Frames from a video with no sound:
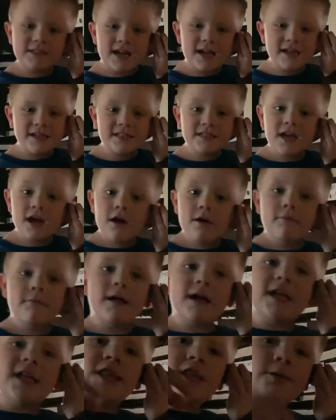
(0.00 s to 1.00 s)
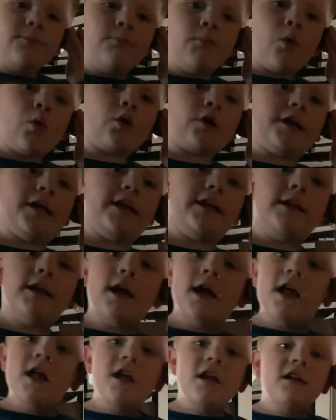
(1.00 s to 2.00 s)
Days in the morning.
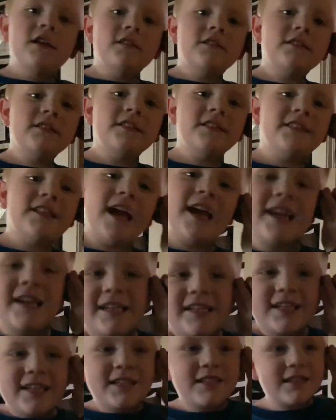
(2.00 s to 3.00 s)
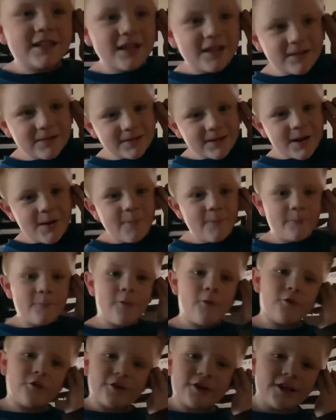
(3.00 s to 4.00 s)
Day in the
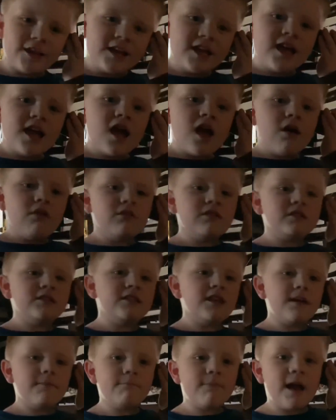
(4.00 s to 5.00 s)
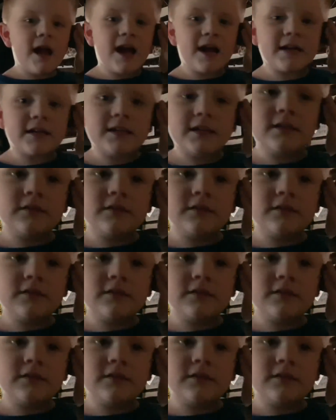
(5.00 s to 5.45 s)
morning. Anything back,